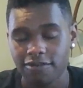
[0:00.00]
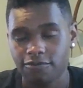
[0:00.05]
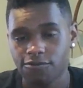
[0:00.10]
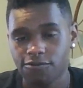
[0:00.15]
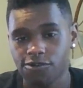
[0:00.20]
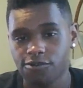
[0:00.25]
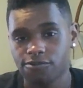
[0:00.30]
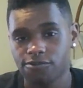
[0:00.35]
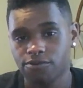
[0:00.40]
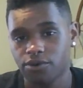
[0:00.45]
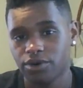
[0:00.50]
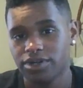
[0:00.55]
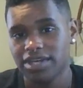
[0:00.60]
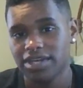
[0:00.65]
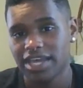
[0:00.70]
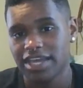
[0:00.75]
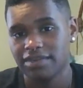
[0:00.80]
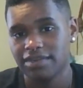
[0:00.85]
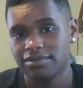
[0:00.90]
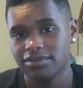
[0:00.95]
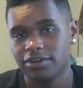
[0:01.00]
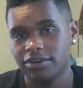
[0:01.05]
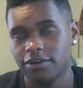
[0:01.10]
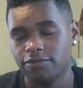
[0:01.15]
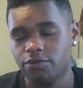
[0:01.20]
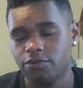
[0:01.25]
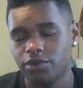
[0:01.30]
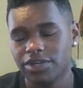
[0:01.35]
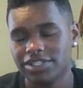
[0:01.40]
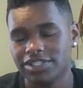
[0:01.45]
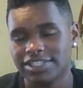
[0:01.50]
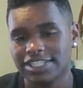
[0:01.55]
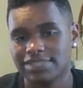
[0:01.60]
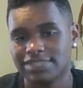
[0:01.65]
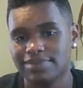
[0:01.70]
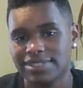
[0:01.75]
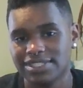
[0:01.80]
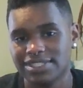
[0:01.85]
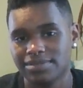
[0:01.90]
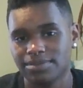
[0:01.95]
for a 4 to
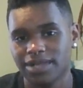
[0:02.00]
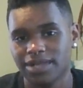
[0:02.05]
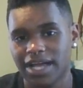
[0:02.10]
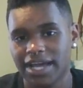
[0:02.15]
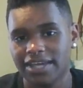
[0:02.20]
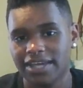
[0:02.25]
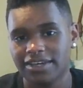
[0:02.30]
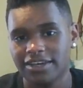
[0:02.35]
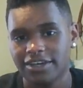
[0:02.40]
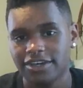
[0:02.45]
6 month supply.